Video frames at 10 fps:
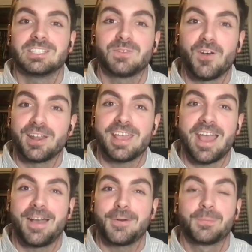It's funny
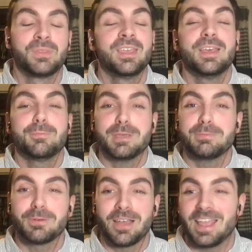how
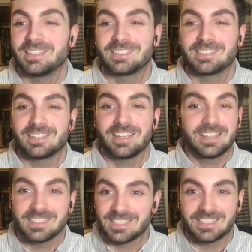people it's
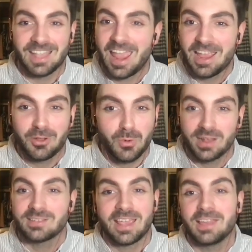this is a
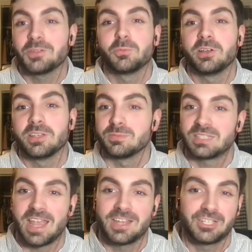quick caleb williams
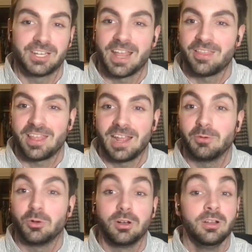tangent and then i
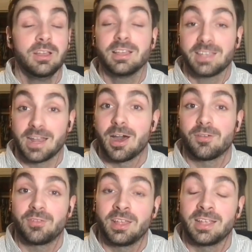will get
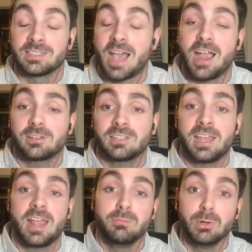off it
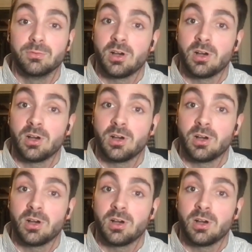entirely and move